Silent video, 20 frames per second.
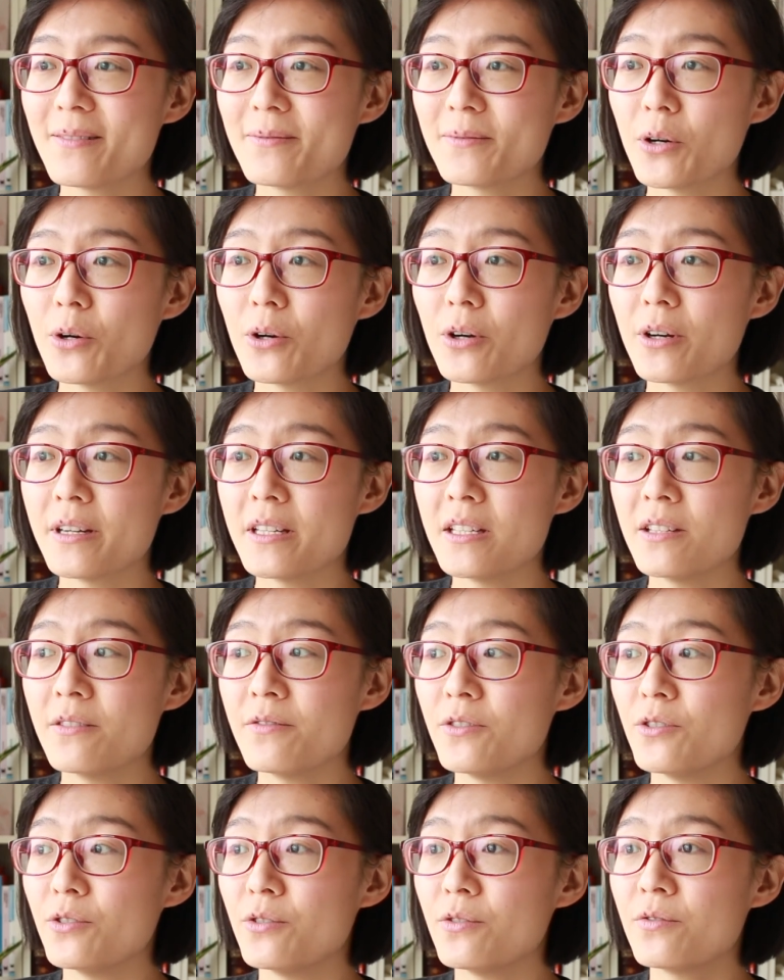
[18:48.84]
Or
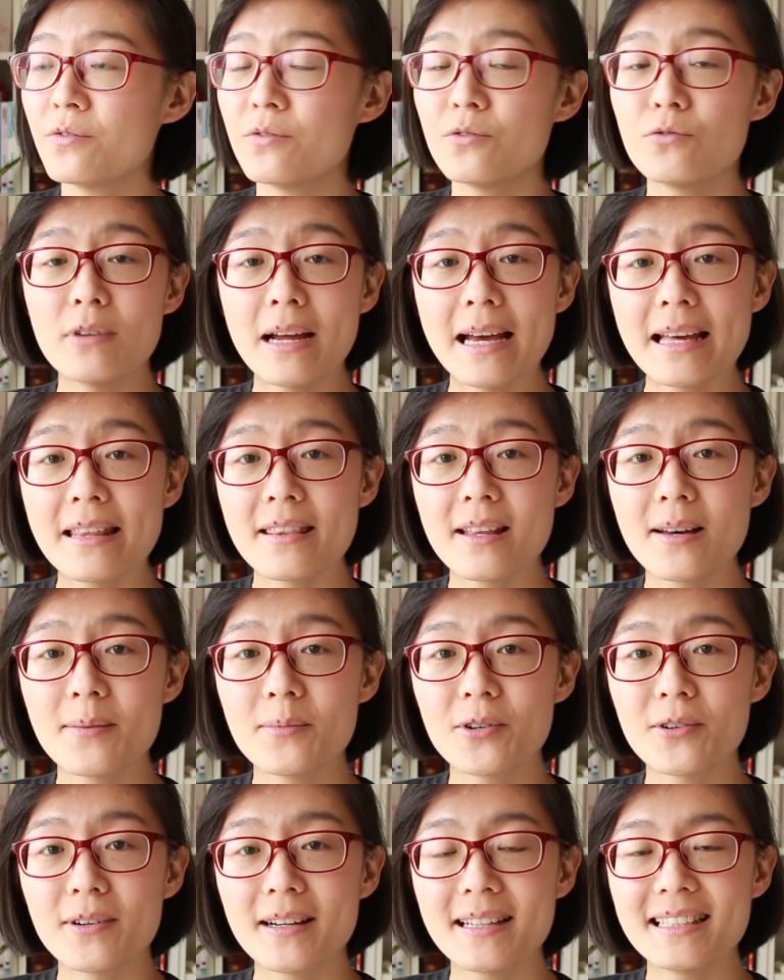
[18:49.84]
if you've read
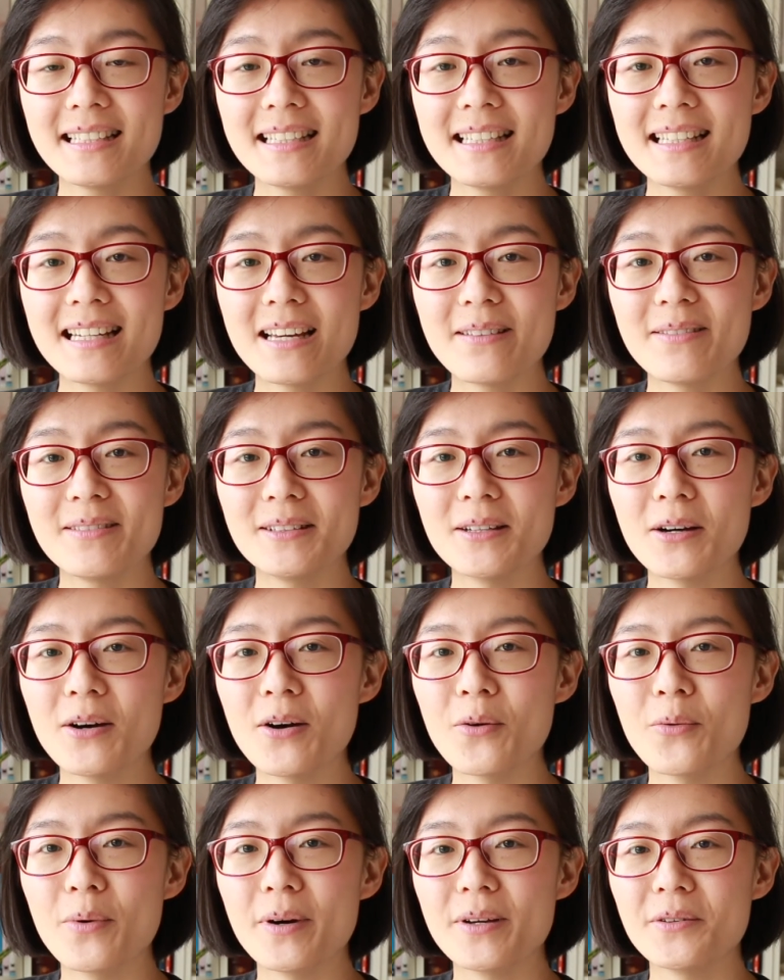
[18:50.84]
them already, let me
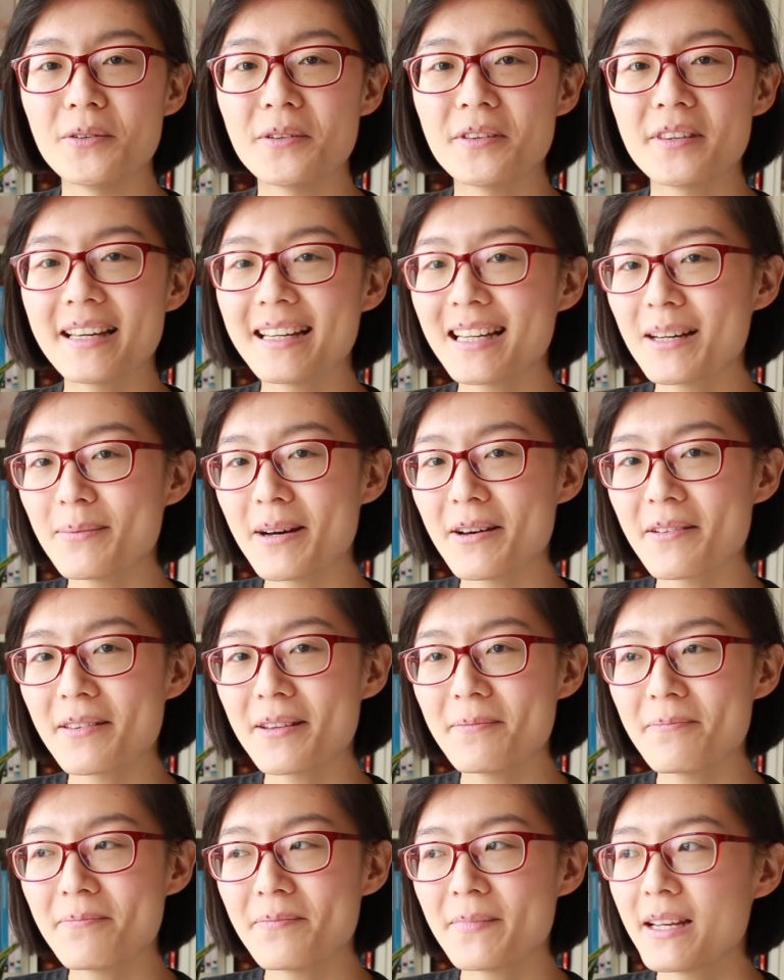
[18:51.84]
know what you think about
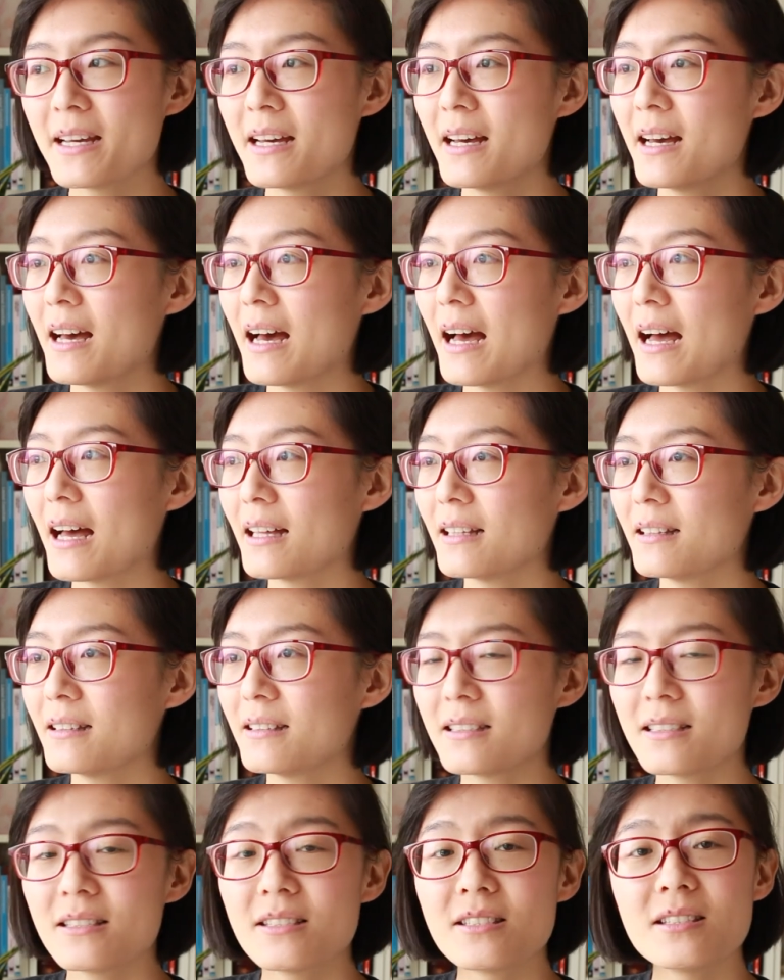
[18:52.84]
them.
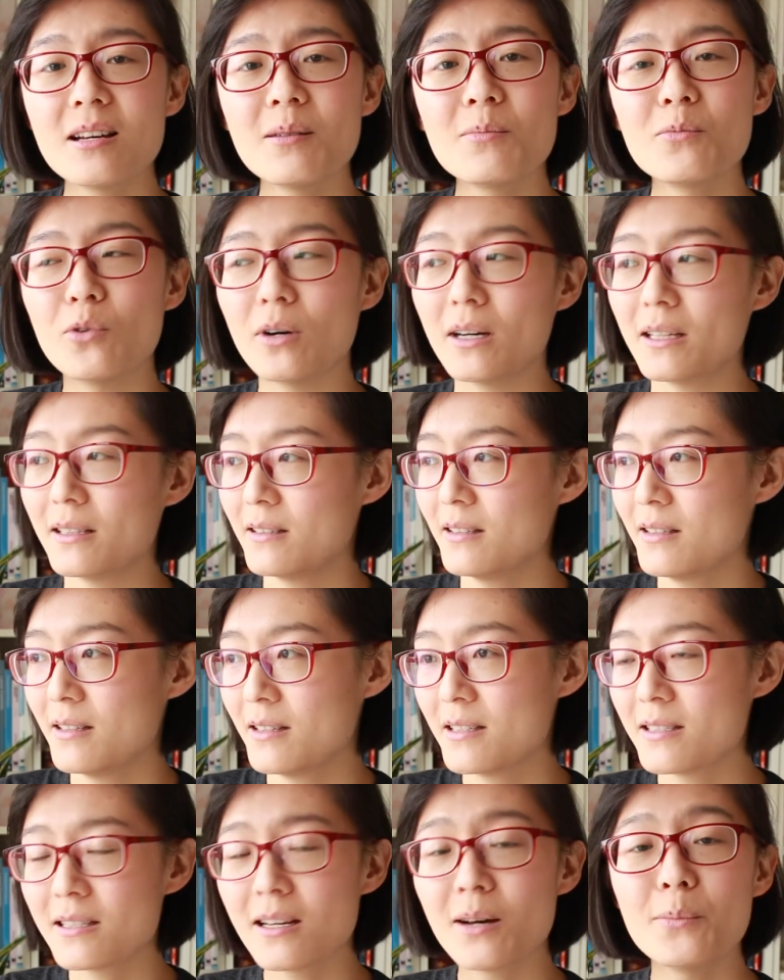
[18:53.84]
And someone,
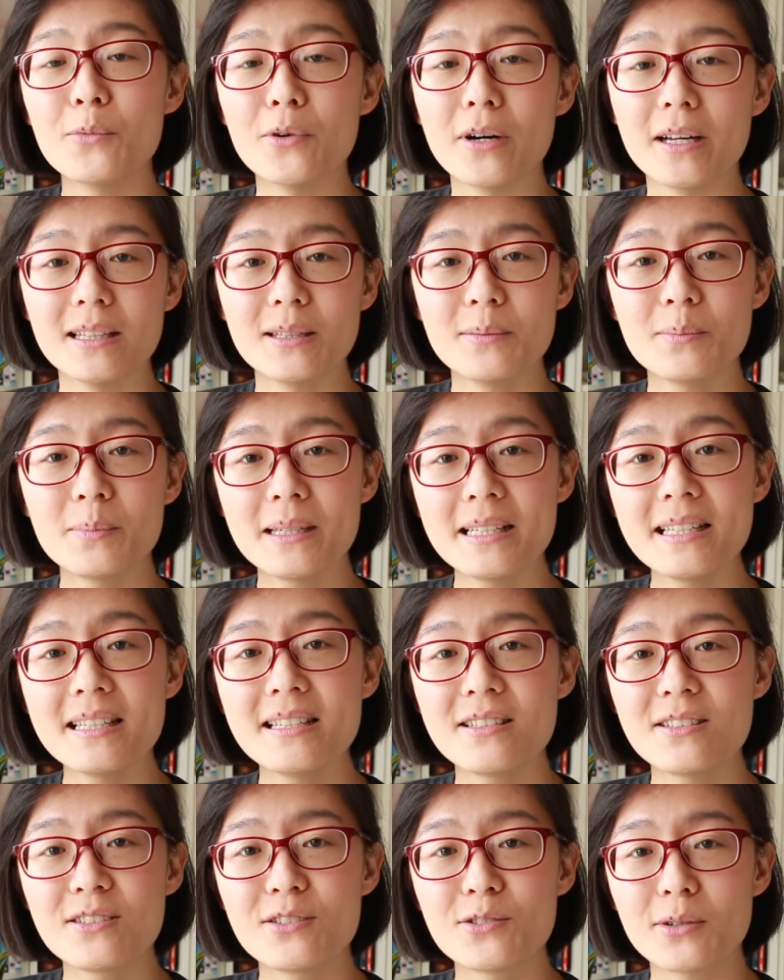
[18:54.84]

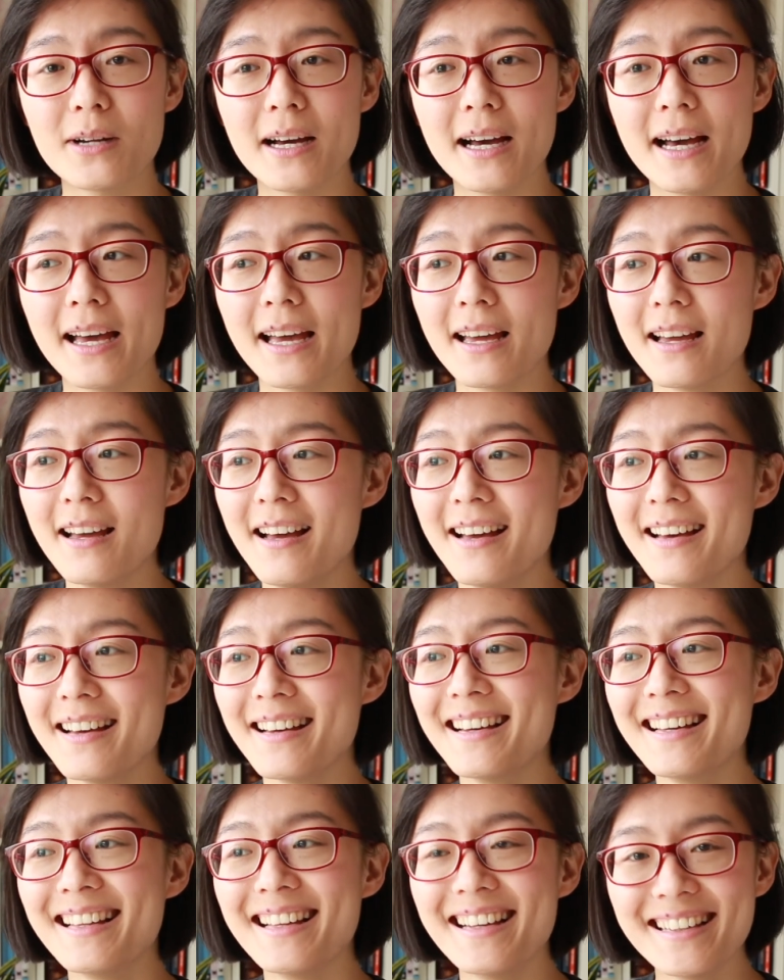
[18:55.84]
please try
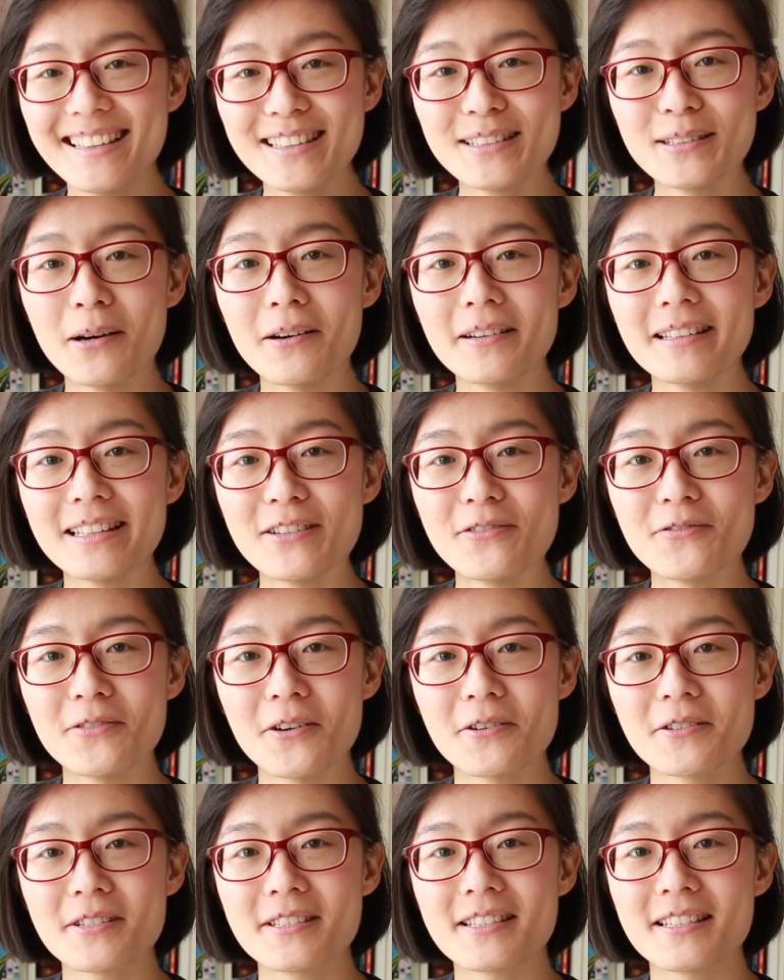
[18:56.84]
Tony
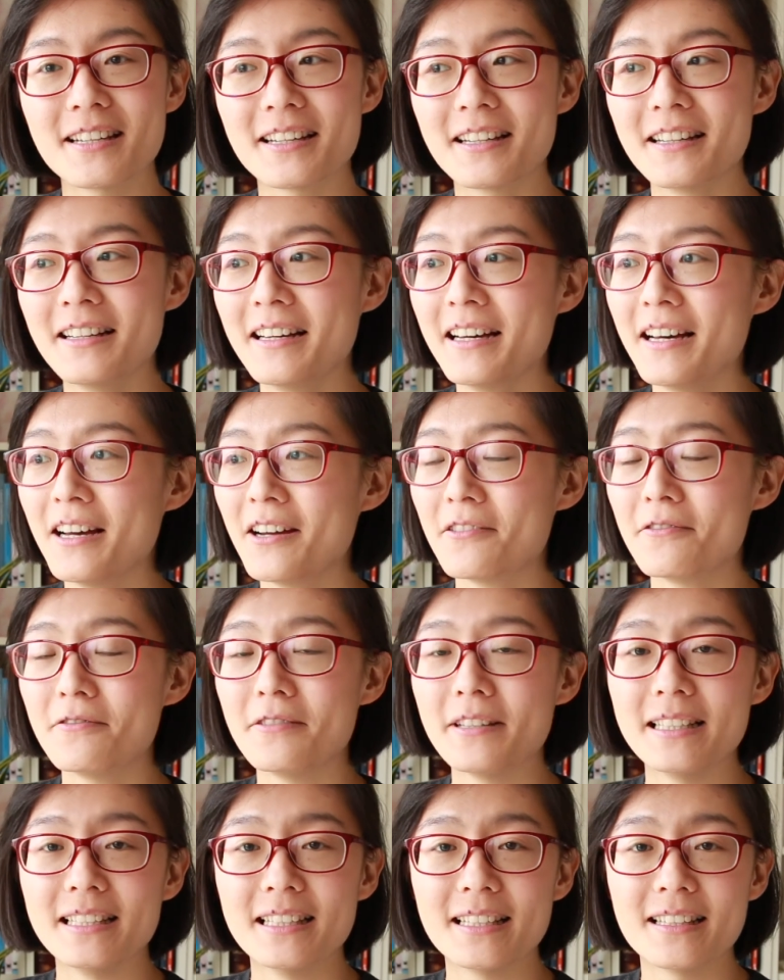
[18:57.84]
Foster
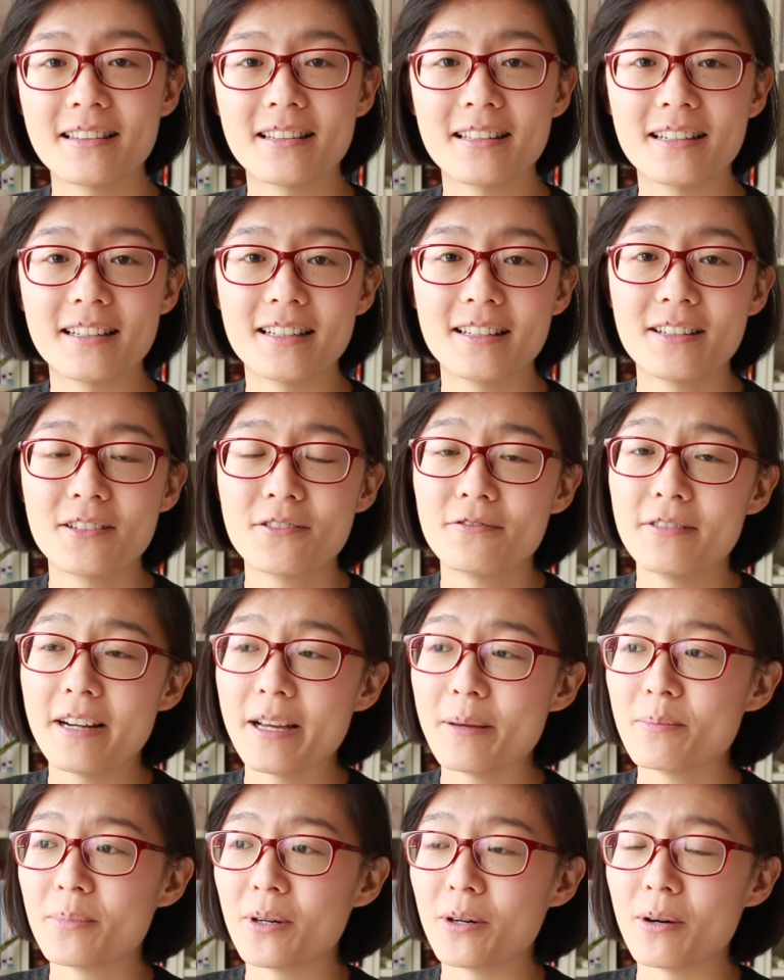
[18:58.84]
reading The
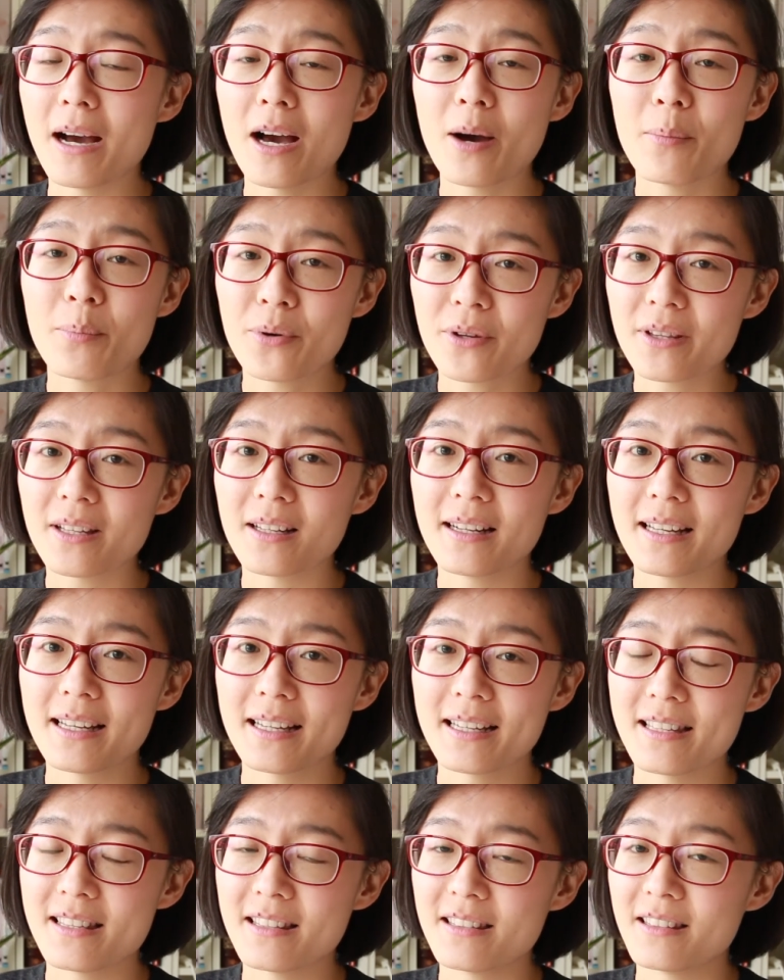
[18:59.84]
Rainbow. I'll put the
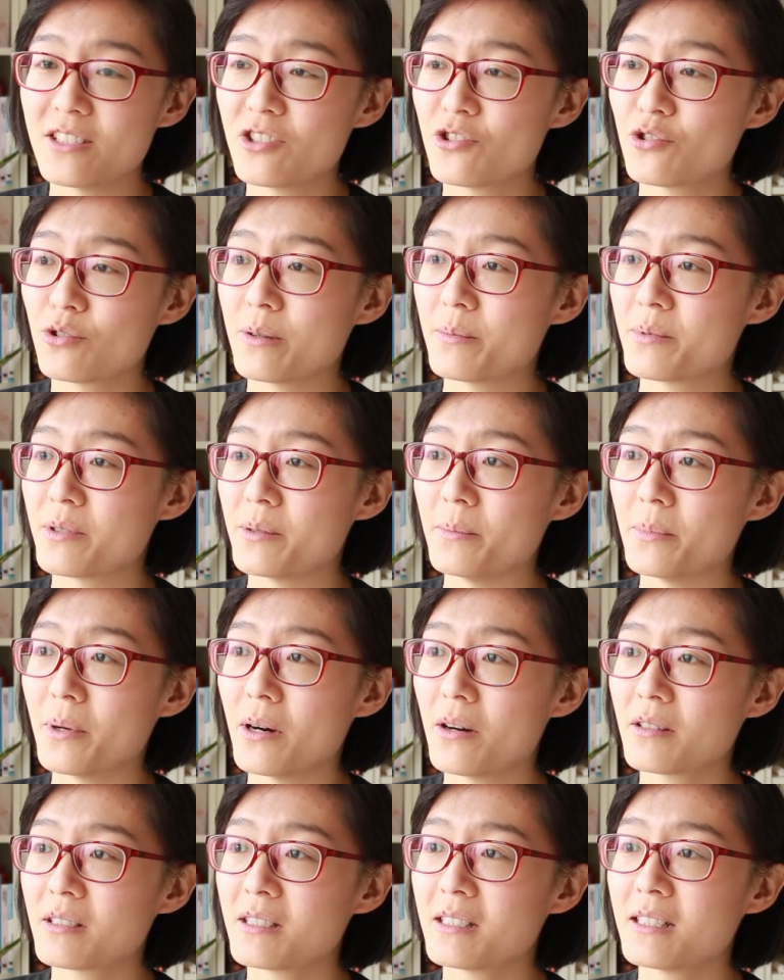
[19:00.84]
link in the description
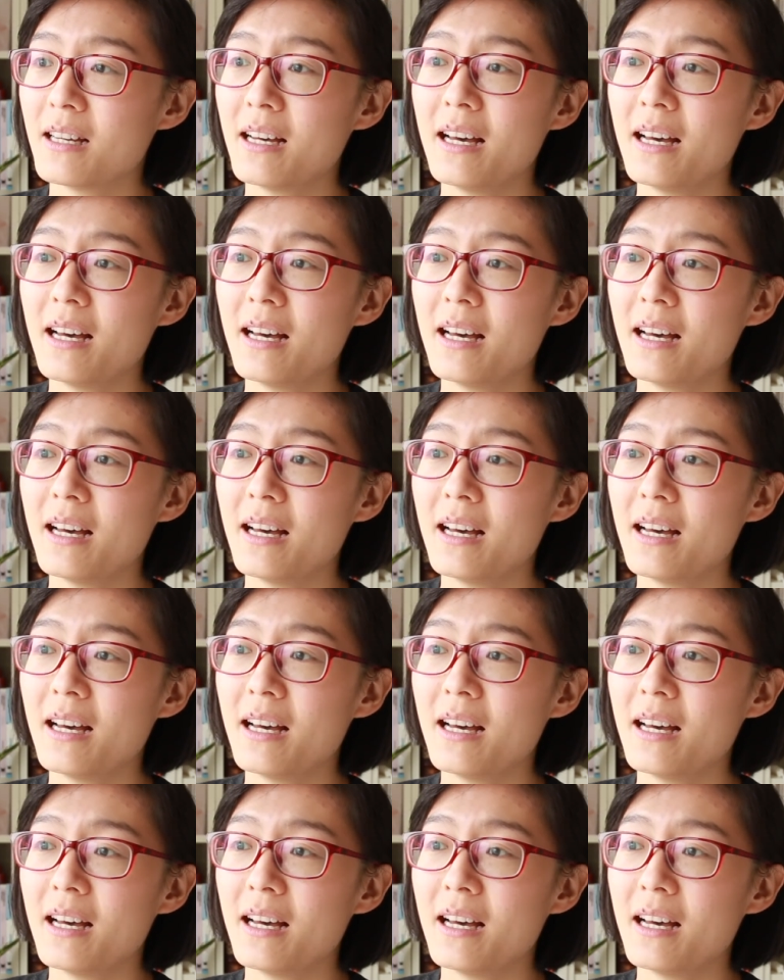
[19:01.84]
box.